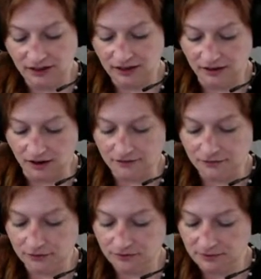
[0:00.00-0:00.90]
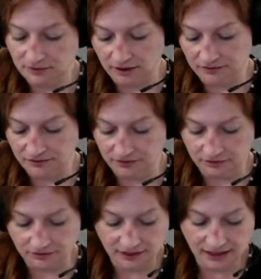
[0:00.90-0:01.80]
law enforcement
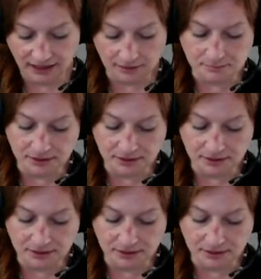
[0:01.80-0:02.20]
officers, and